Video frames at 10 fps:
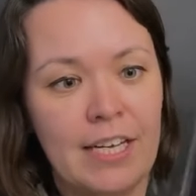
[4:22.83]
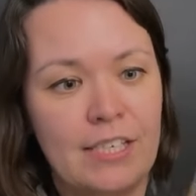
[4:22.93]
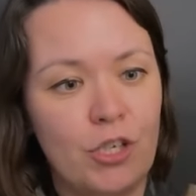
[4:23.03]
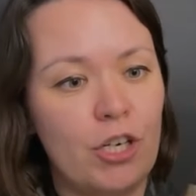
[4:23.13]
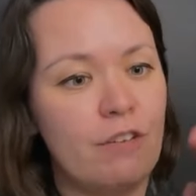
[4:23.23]

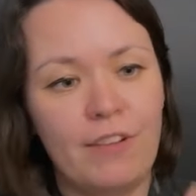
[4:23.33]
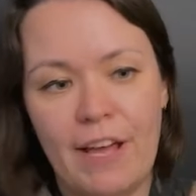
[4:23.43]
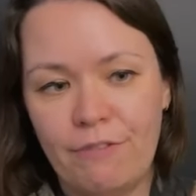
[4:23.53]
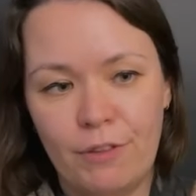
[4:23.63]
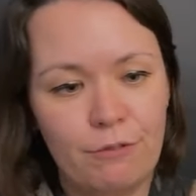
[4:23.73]
Should have
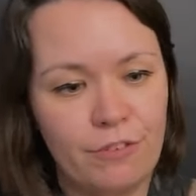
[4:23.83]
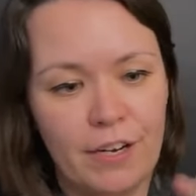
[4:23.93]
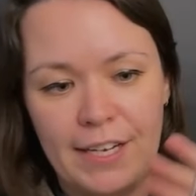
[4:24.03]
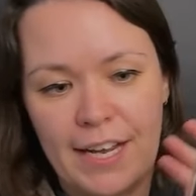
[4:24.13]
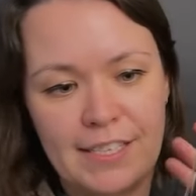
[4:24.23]
left the
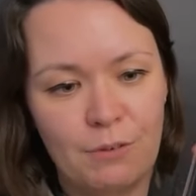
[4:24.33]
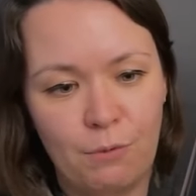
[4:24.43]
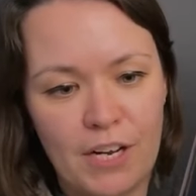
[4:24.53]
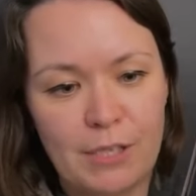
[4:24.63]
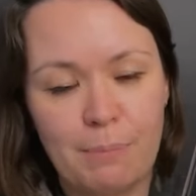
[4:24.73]
front as it
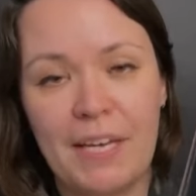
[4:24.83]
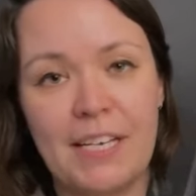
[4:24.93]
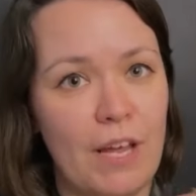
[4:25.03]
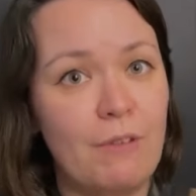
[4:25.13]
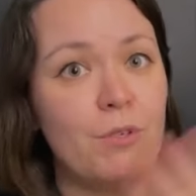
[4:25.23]
was
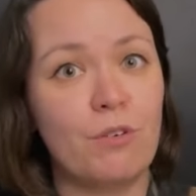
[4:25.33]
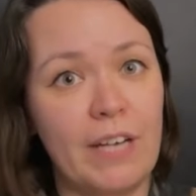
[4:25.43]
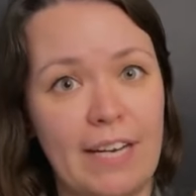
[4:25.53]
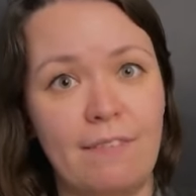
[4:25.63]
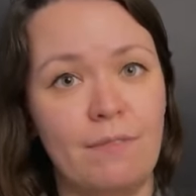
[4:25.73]
because it was
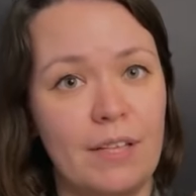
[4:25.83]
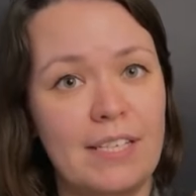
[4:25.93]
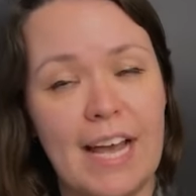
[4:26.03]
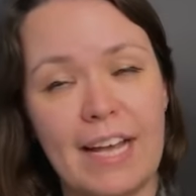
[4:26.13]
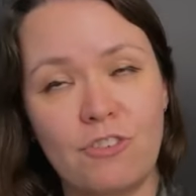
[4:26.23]
great. The
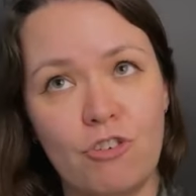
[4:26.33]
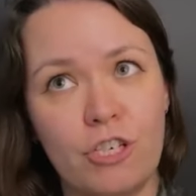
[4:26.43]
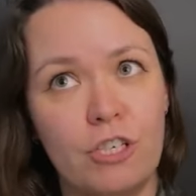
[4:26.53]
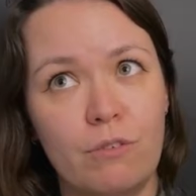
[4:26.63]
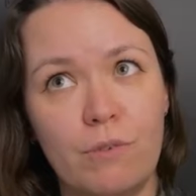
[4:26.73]

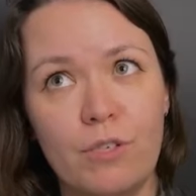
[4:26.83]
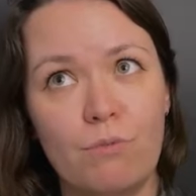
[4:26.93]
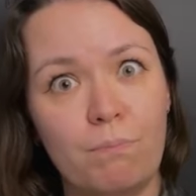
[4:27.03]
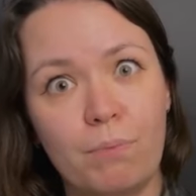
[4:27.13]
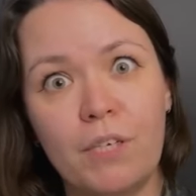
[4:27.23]
texture was
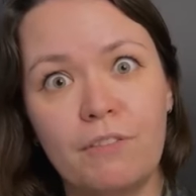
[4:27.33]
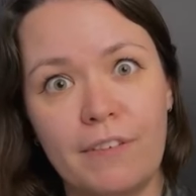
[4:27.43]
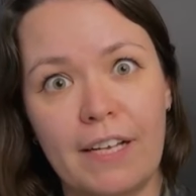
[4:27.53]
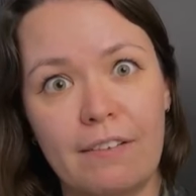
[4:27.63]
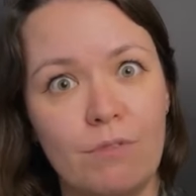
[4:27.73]

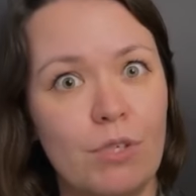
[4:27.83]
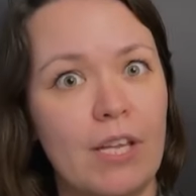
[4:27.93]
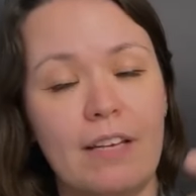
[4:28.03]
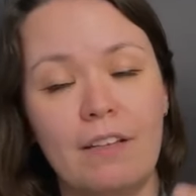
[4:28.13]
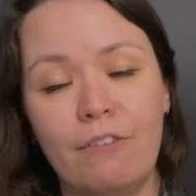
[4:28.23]
perfect, just
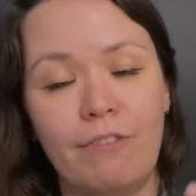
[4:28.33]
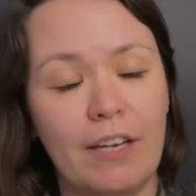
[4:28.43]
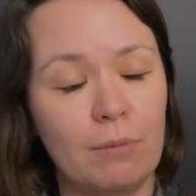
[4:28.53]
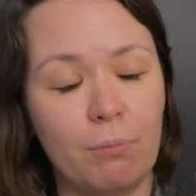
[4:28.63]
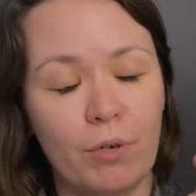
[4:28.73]
like the
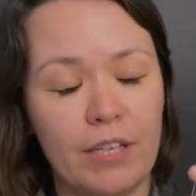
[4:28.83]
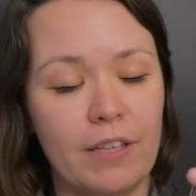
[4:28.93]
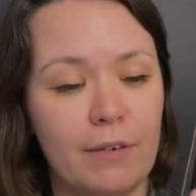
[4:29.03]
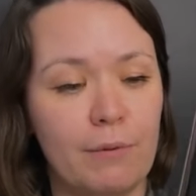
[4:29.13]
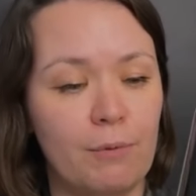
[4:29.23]
fingerboard
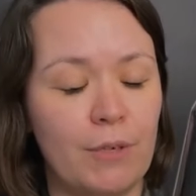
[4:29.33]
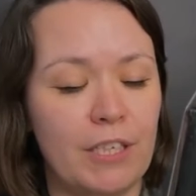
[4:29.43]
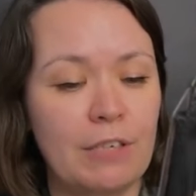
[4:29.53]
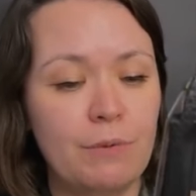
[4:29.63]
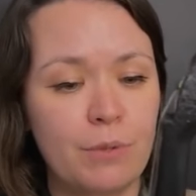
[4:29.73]
that I would want to
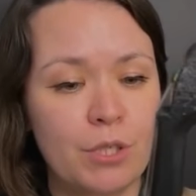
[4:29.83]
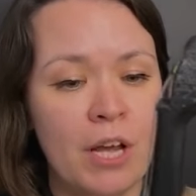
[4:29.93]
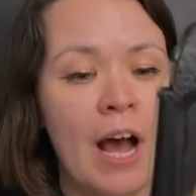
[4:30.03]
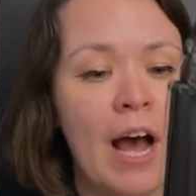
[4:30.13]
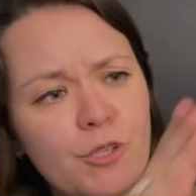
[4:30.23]
use.
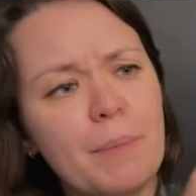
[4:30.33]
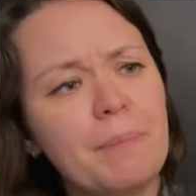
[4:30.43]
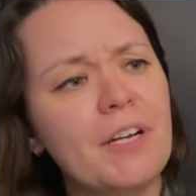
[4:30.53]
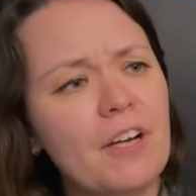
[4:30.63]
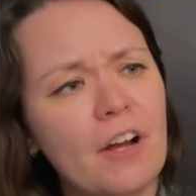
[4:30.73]
I
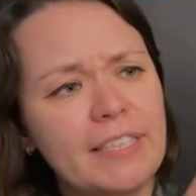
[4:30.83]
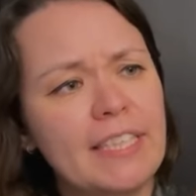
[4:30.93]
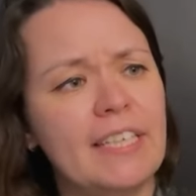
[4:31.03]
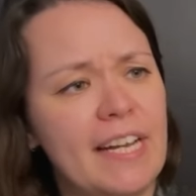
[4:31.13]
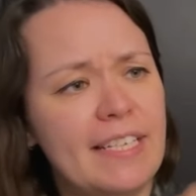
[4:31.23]
put it on
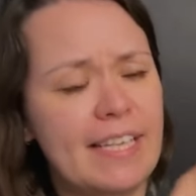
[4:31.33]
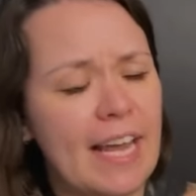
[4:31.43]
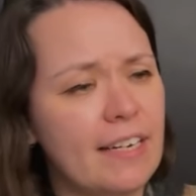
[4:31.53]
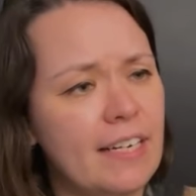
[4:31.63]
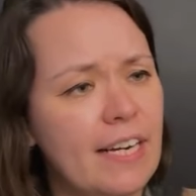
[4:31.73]
here, I
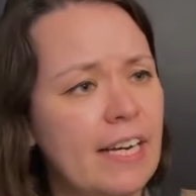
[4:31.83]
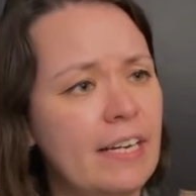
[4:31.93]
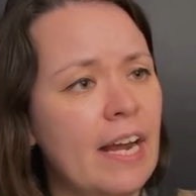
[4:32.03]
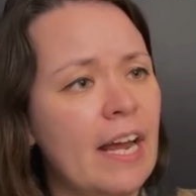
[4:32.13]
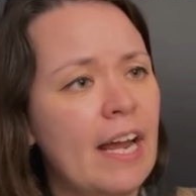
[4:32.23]
sanded it,
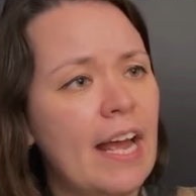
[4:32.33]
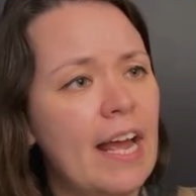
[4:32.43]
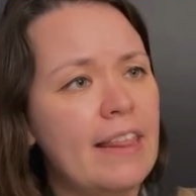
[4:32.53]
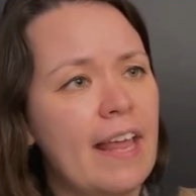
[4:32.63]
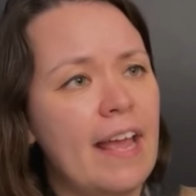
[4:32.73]

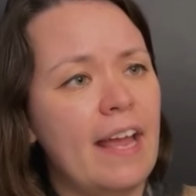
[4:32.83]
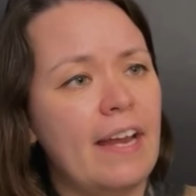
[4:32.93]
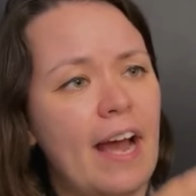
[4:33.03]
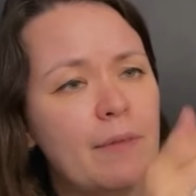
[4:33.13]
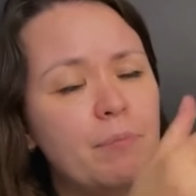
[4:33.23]
and
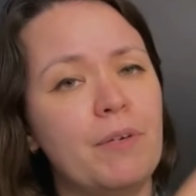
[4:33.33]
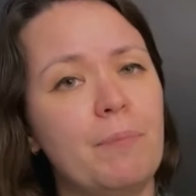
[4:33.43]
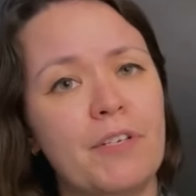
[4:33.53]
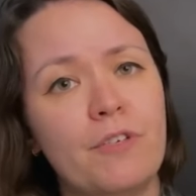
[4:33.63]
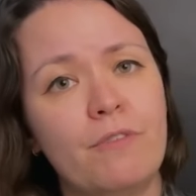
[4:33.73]
then I put a
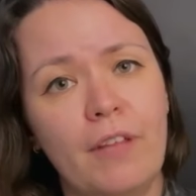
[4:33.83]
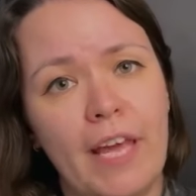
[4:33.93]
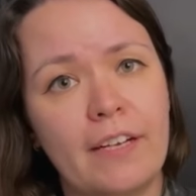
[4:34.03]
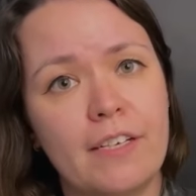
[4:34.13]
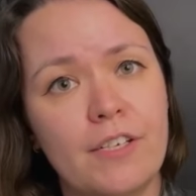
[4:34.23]
bunch of
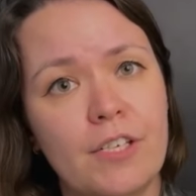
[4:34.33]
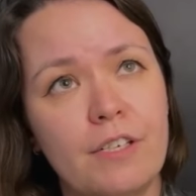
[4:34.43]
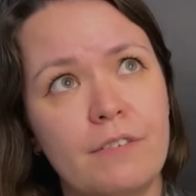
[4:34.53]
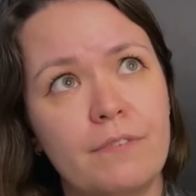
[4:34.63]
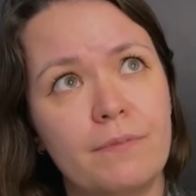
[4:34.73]
layers
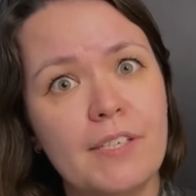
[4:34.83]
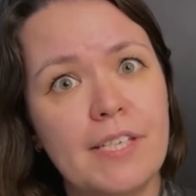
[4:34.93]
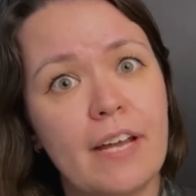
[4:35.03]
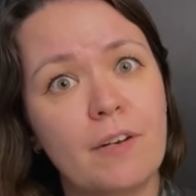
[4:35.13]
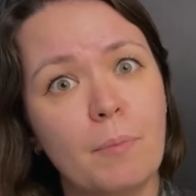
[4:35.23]
of
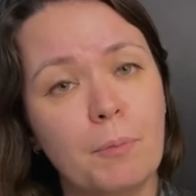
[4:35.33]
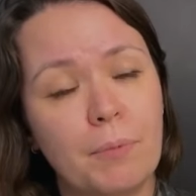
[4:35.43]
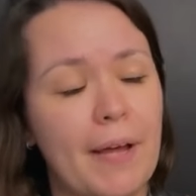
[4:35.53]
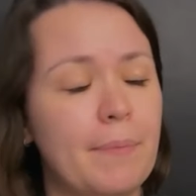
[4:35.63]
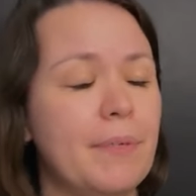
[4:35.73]
sandable
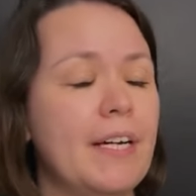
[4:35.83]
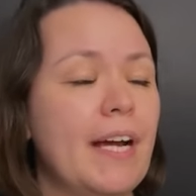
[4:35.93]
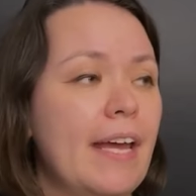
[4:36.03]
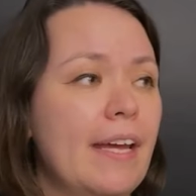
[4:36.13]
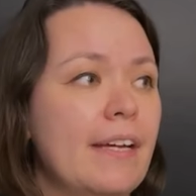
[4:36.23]
primer,
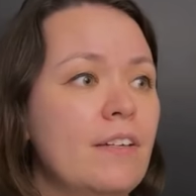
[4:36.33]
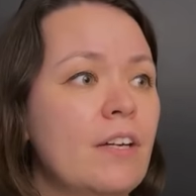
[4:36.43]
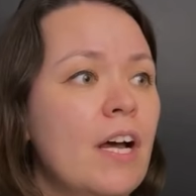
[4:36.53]
and